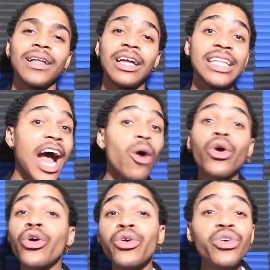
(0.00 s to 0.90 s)
An
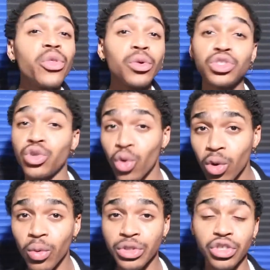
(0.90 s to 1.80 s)
hour earlier than what
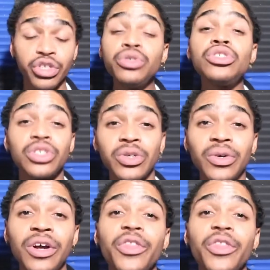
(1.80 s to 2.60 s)
you're used to.